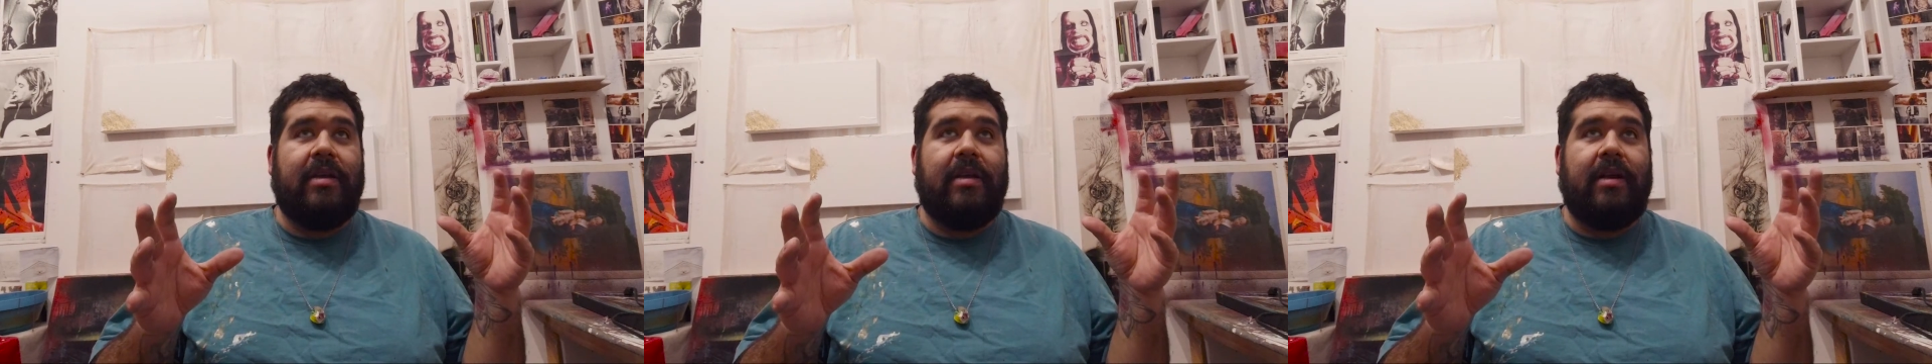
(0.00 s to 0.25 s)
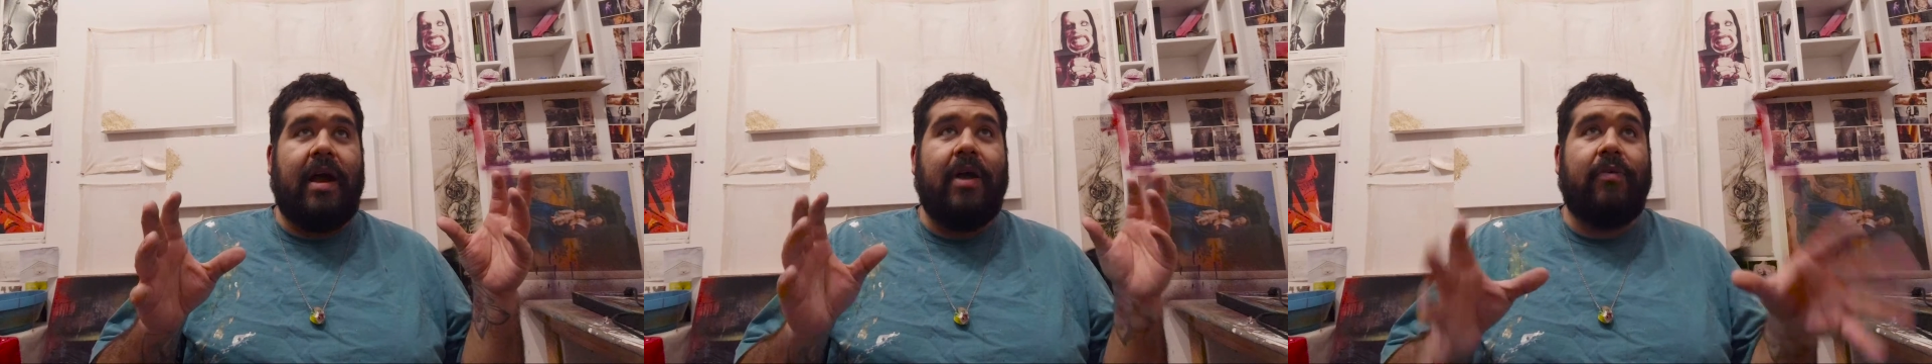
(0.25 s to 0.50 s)

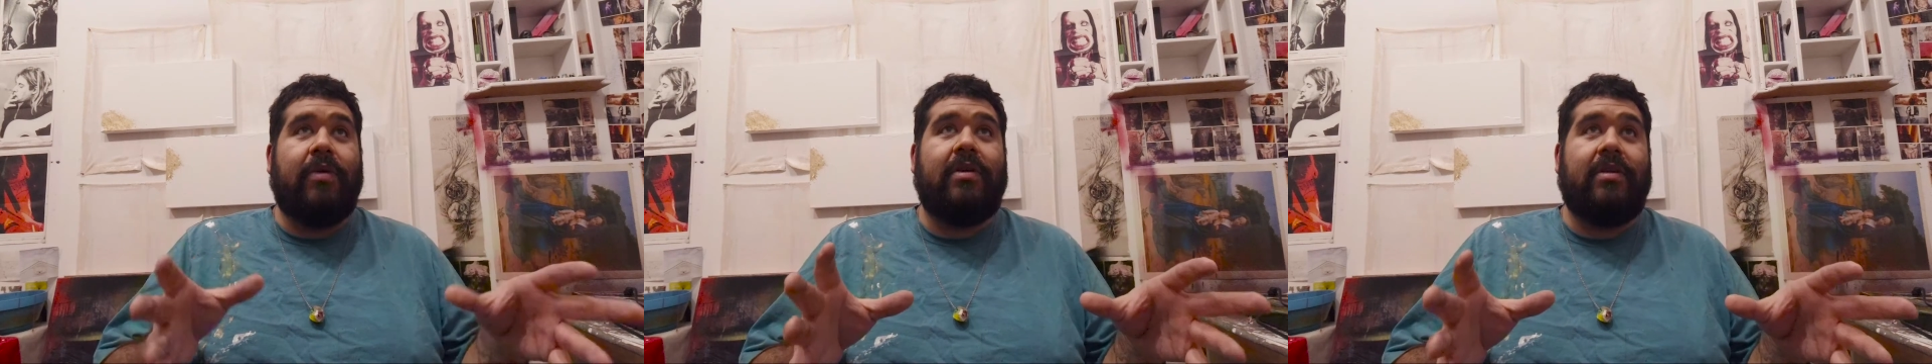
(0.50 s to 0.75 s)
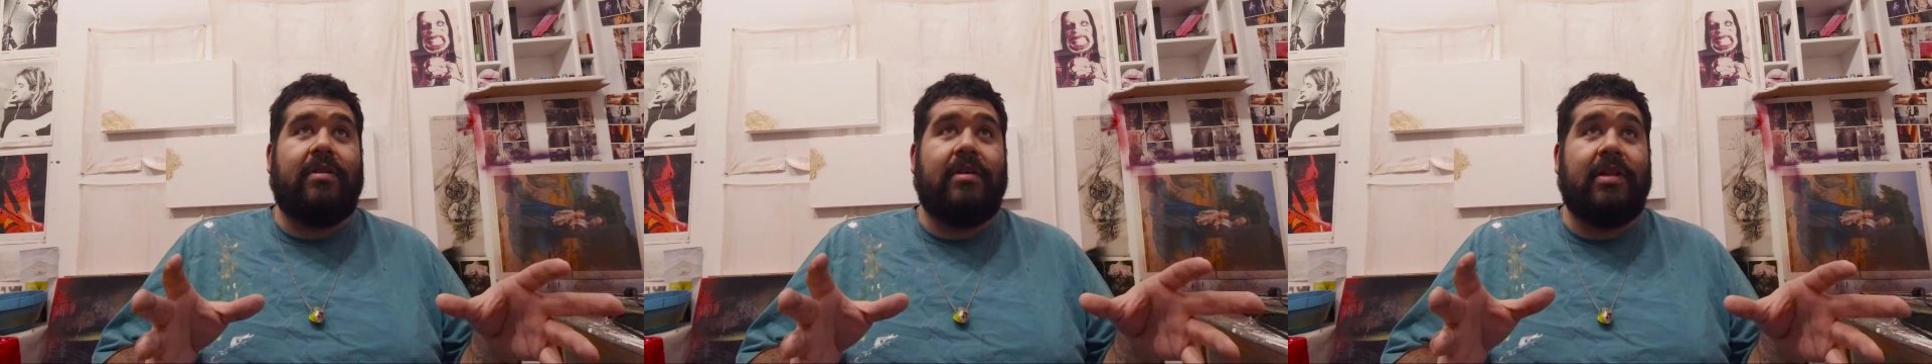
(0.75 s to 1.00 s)
I
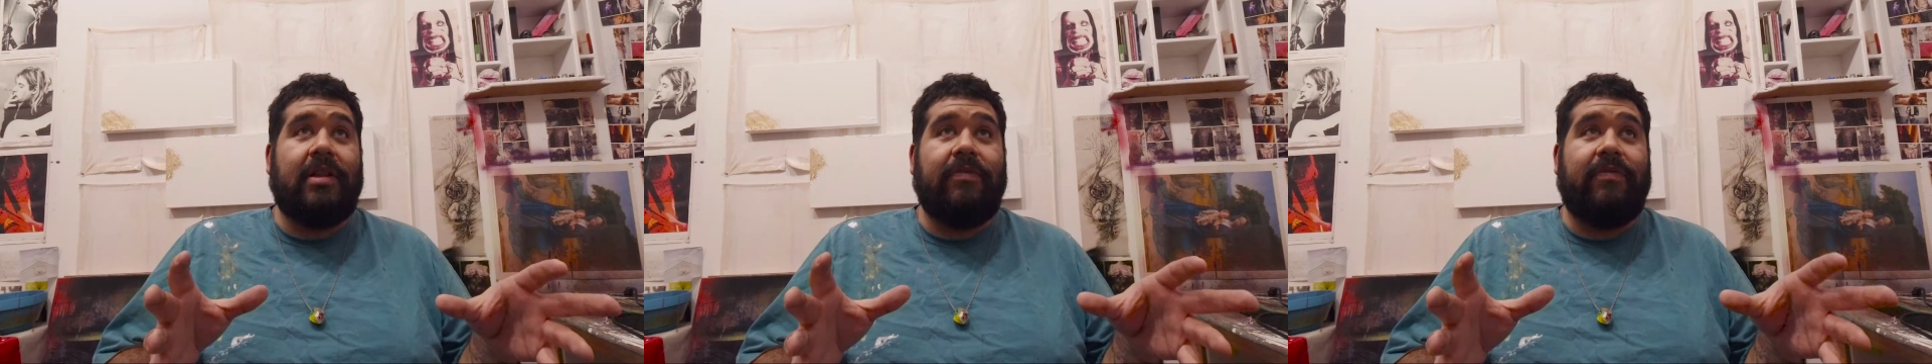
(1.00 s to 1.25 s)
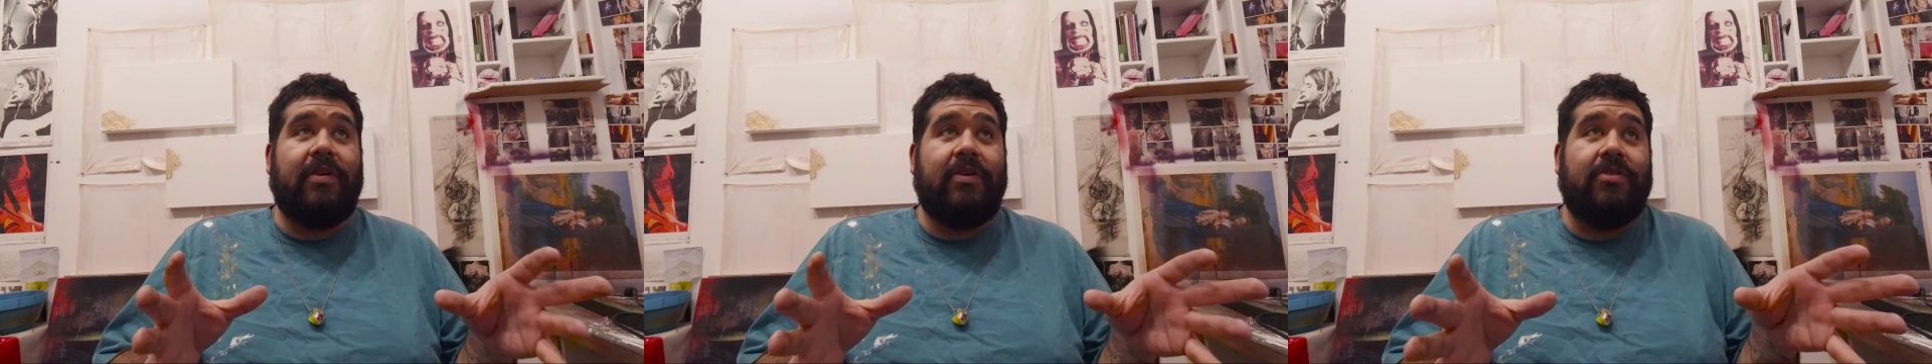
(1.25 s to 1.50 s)
will in the
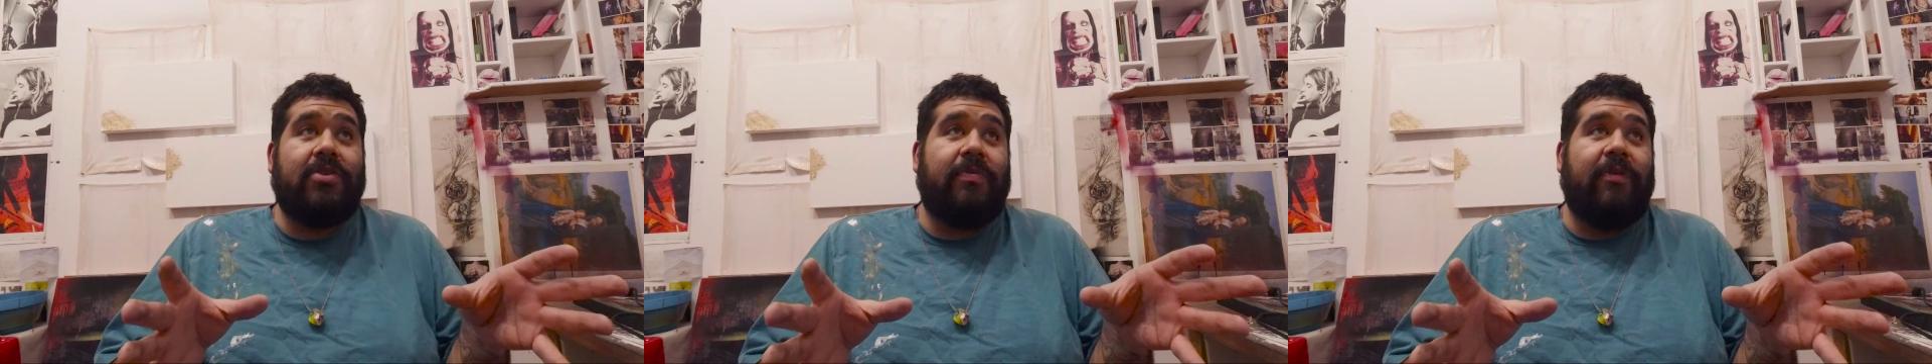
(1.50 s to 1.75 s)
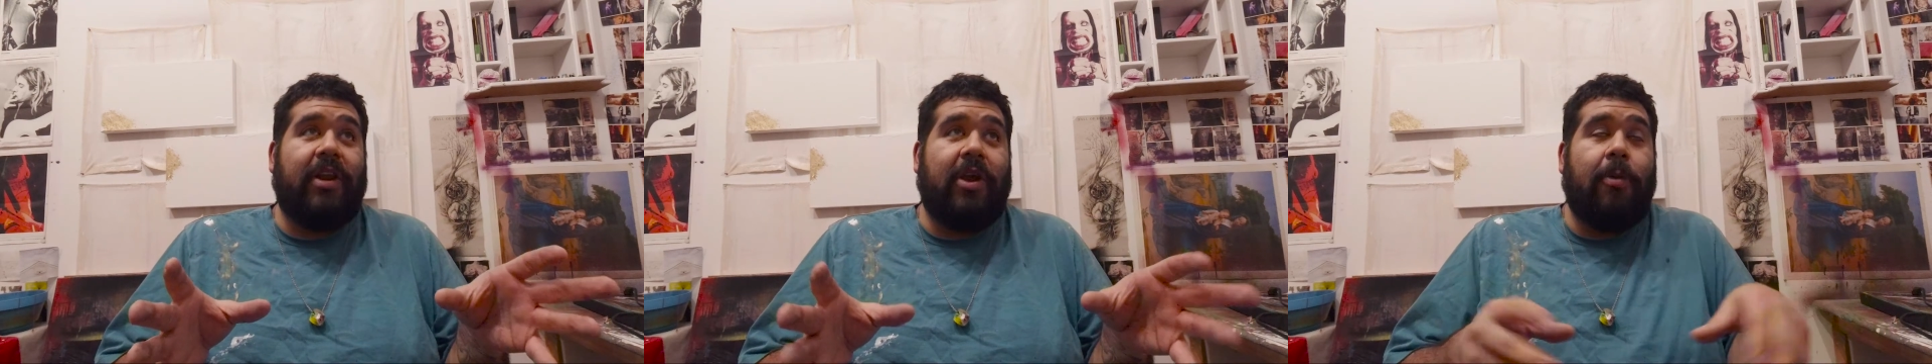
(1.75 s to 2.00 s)
YouTube
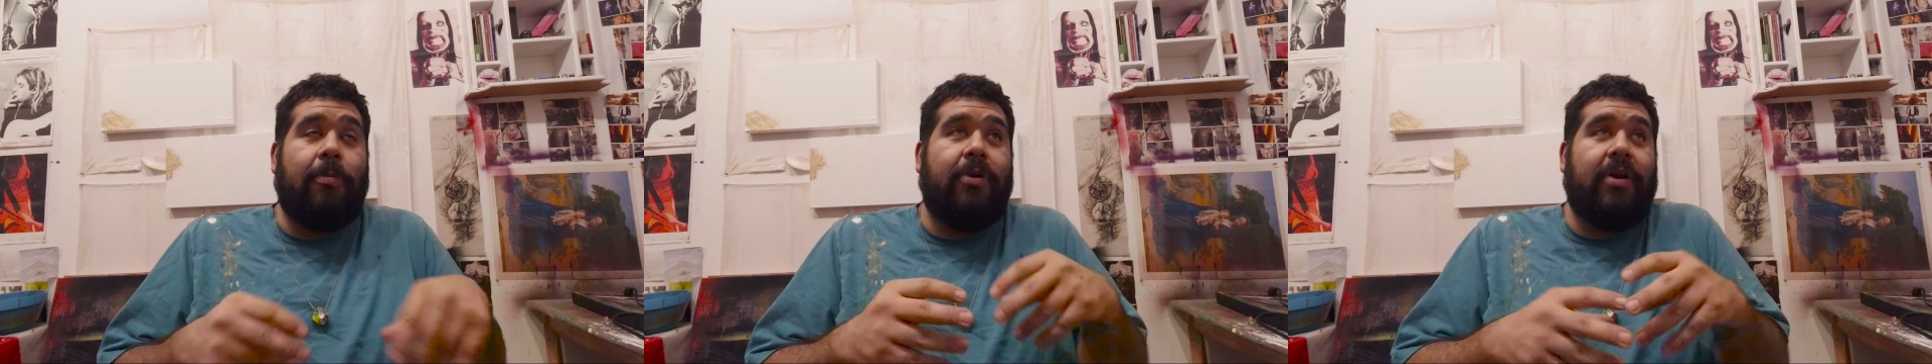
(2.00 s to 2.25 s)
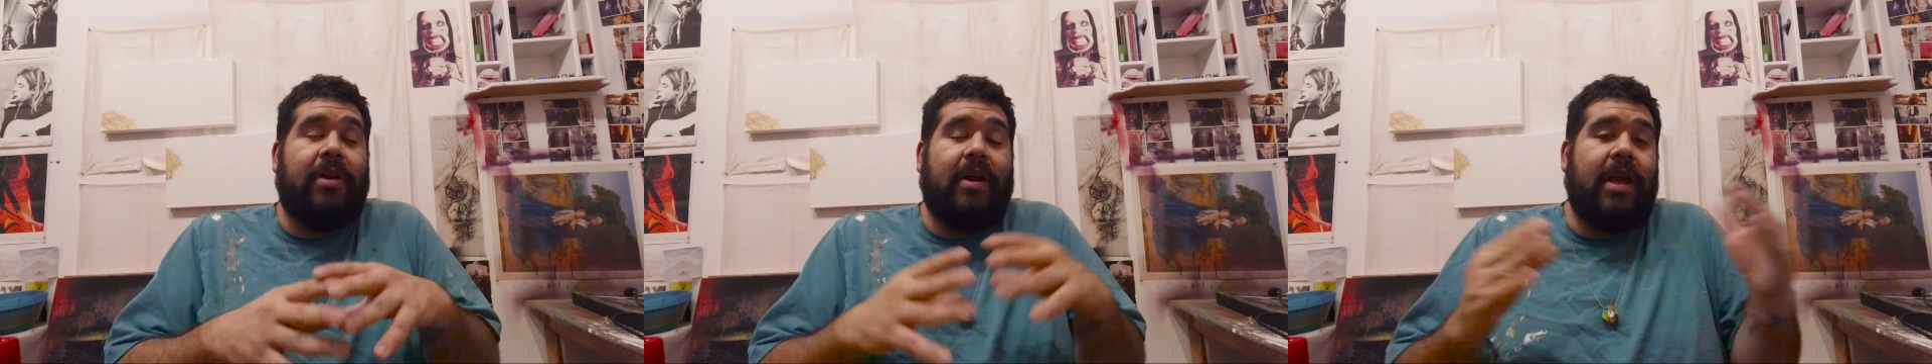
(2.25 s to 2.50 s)
video
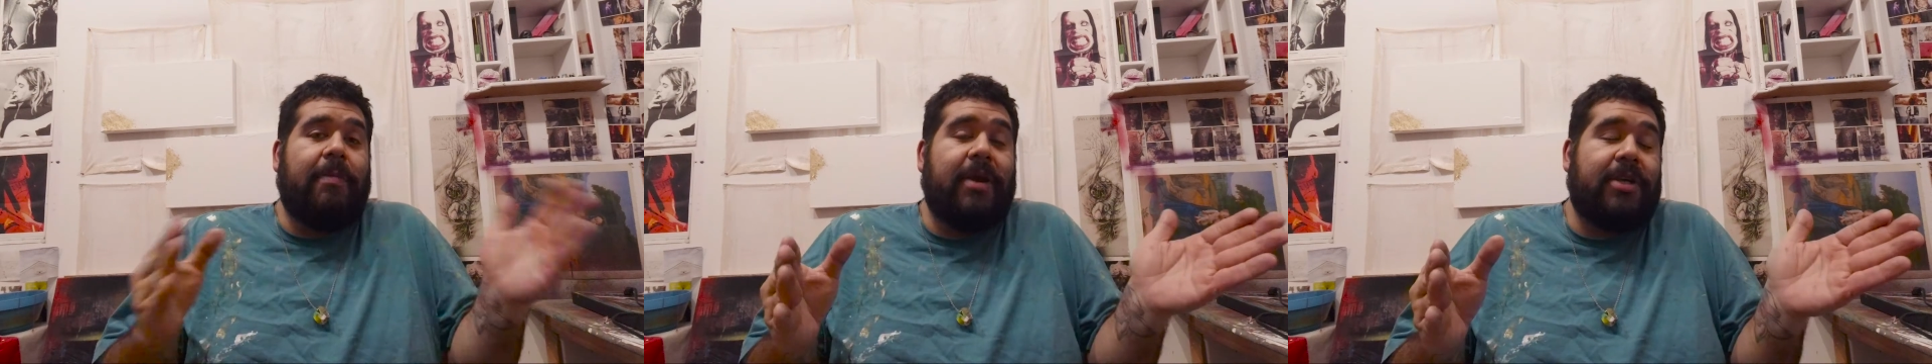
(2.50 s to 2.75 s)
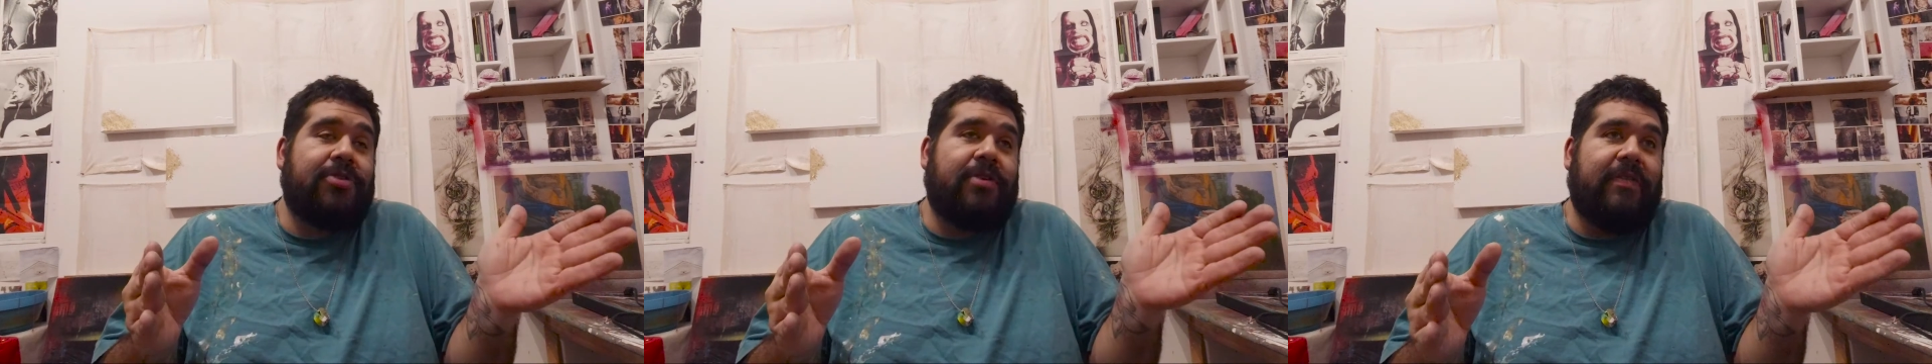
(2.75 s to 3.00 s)
put a
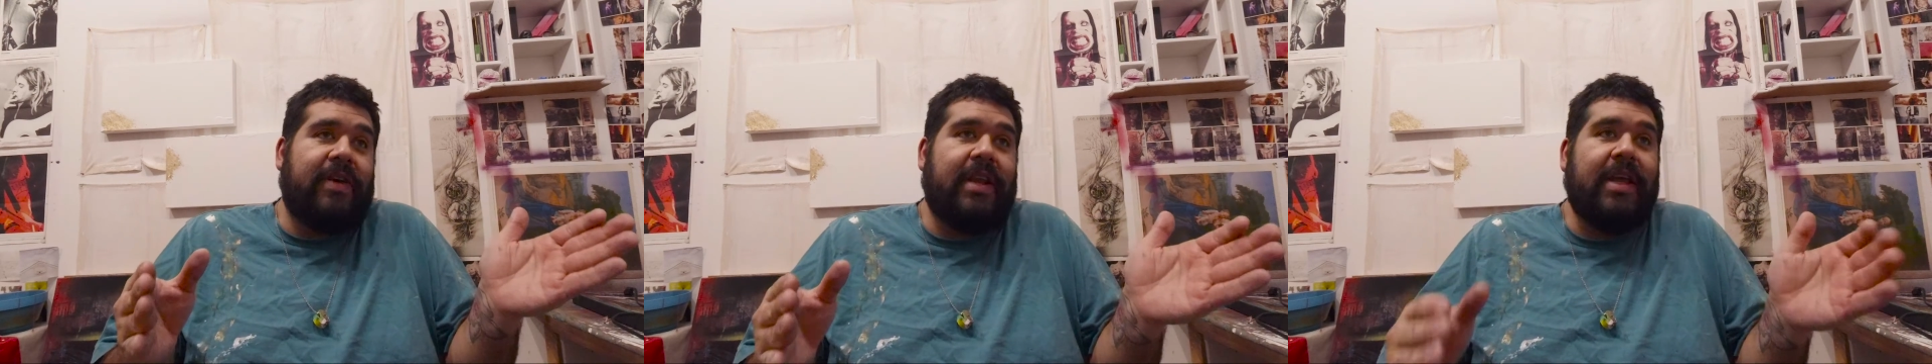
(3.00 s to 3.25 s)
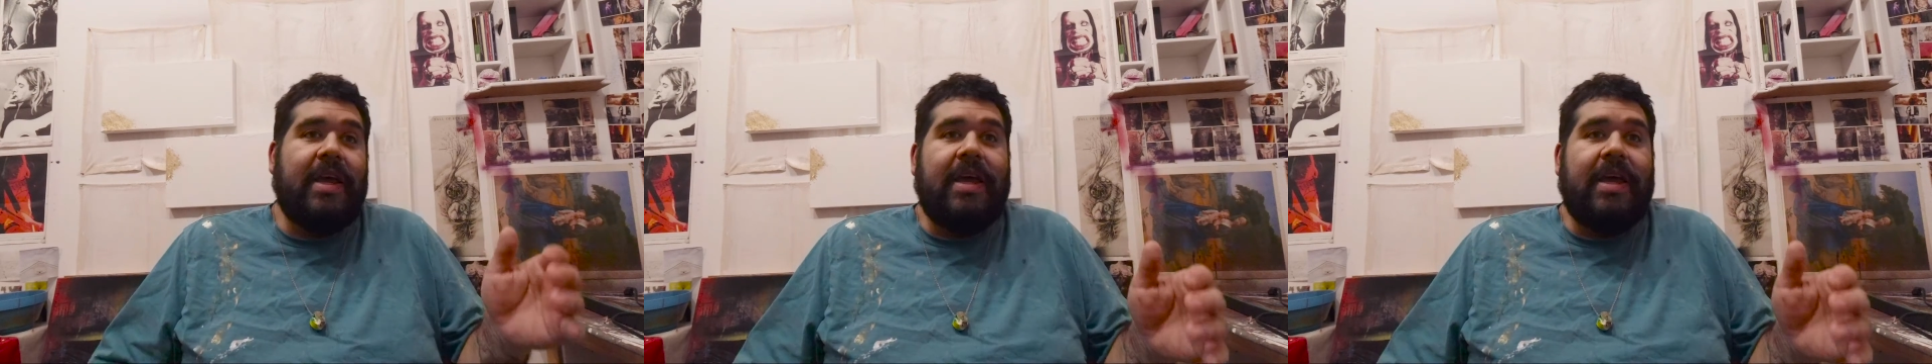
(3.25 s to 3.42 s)
picture of it,